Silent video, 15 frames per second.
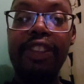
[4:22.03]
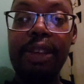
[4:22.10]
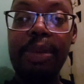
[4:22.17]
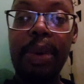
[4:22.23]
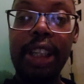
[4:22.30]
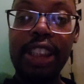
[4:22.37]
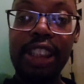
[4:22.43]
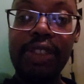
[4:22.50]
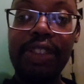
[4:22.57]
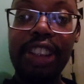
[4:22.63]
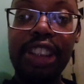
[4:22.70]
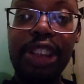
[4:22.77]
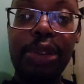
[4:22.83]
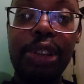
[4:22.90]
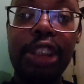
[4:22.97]
If the bus
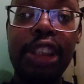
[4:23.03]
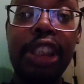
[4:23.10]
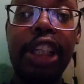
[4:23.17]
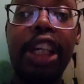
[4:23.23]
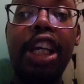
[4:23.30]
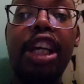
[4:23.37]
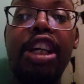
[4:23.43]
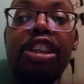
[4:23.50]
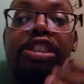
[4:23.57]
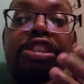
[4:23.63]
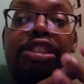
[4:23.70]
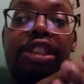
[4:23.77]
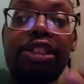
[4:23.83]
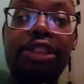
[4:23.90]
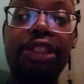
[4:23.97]
service was the
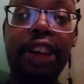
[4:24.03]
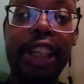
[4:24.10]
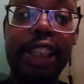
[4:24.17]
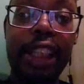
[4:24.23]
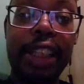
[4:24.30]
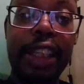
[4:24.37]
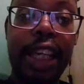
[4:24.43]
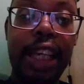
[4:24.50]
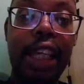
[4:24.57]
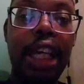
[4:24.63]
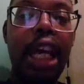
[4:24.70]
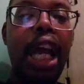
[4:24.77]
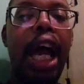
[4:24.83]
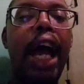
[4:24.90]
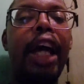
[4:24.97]
greater
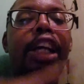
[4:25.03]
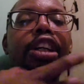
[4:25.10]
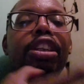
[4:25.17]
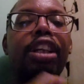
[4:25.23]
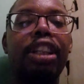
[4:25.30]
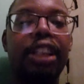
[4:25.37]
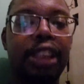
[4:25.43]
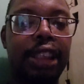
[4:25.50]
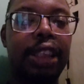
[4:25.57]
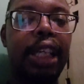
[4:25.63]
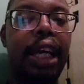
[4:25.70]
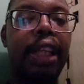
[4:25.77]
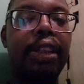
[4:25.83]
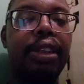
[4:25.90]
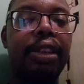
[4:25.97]
thing, I could
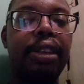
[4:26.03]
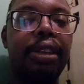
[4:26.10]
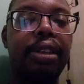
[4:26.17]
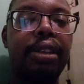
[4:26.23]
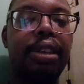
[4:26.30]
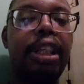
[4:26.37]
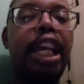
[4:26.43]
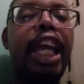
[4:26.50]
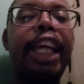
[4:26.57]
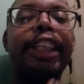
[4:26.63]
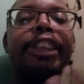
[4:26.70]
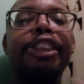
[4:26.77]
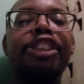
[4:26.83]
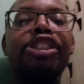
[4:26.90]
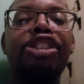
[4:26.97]
understand.
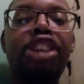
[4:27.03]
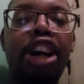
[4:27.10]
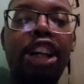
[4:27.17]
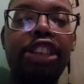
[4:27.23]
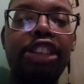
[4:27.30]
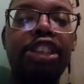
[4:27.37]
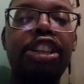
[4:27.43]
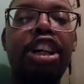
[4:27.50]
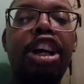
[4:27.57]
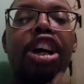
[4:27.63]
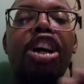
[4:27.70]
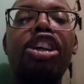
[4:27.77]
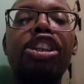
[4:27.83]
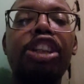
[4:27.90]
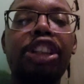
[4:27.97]
It's not
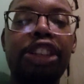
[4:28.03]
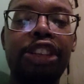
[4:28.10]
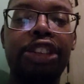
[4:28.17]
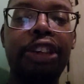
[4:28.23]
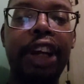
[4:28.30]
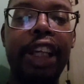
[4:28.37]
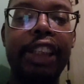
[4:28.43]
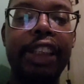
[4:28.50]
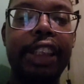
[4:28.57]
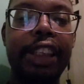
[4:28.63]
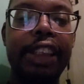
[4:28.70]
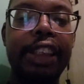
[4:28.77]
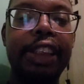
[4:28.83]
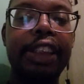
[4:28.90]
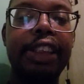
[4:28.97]
the
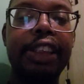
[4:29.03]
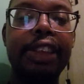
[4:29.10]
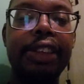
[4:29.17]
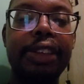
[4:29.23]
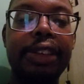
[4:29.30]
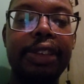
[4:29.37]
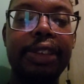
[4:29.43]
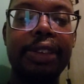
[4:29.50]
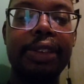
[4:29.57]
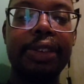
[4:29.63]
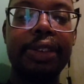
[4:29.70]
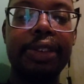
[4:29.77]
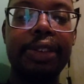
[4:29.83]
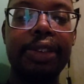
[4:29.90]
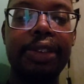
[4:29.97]
greatest.
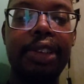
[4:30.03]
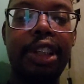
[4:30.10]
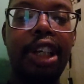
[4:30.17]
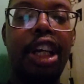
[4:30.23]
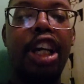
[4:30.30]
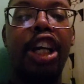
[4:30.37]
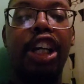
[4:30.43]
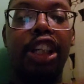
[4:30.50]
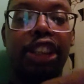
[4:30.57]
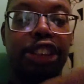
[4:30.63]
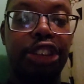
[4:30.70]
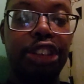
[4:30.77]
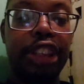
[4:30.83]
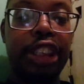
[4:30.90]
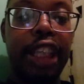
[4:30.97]

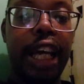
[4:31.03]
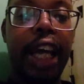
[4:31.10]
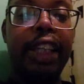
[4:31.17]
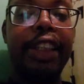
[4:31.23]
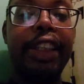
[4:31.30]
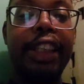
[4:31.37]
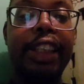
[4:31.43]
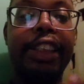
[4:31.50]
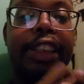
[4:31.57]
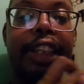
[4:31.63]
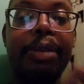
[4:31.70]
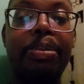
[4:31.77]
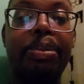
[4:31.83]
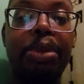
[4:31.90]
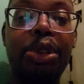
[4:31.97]
Trinidad needs
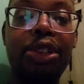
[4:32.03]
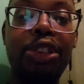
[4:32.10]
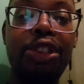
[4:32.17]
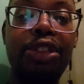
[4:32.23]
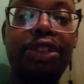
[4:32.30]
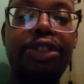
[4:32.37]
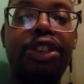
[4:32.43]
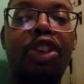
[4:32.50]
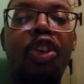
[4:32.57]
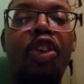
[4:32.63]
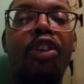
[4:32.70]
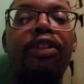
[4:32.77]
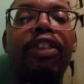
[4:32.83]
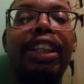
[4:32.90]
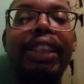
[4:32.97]
to improve
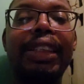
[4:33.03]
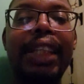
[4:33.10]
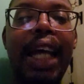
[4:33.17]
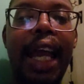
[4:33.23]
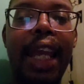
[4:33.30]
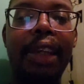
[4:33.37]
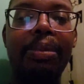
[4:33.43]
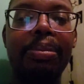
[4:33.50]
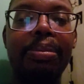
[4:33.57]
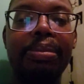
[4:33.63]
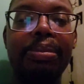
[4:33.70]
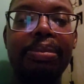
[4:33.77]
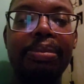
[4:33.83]
over time.